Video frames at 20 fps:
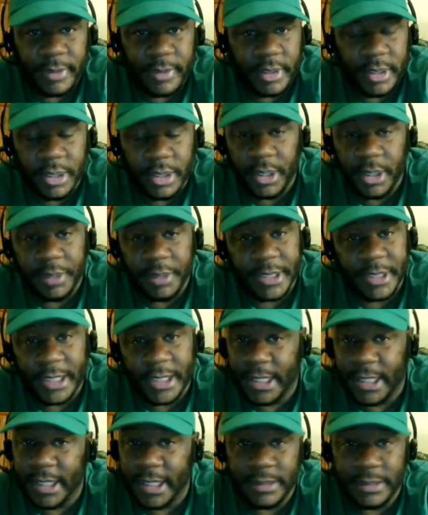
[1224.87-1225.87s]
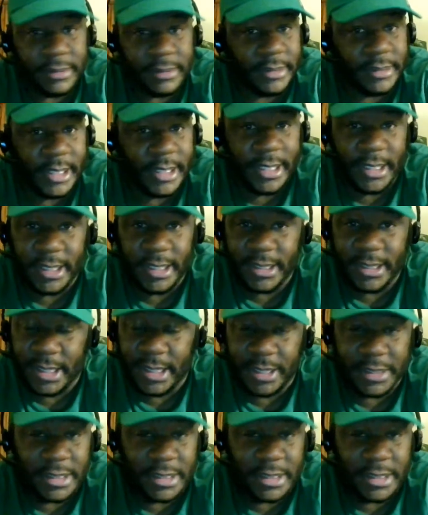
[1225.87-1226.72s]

you know what I'm saying? It's